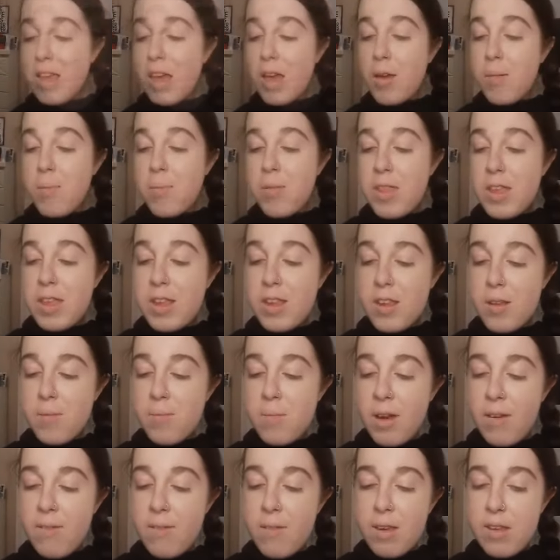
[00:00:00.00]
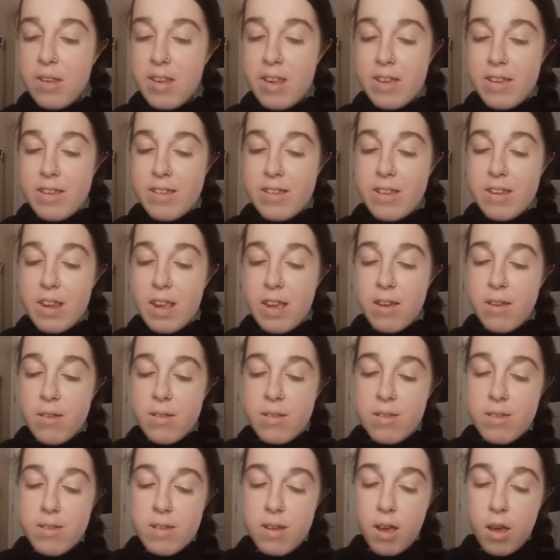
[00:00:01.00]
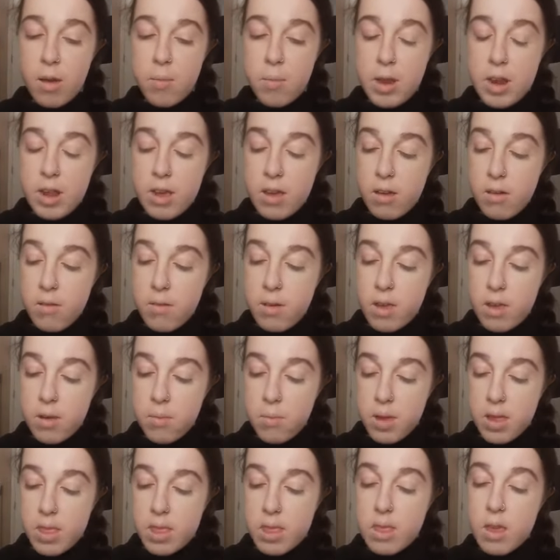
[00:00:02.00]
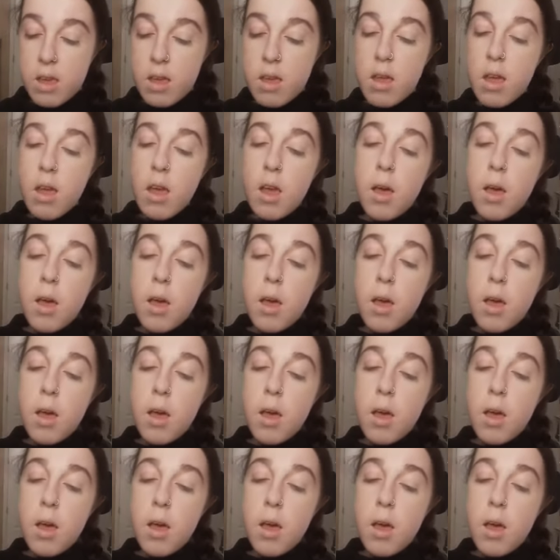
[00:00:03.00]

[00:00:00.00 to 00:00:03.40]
I blended my foundation out, so now I'm gonna go in with the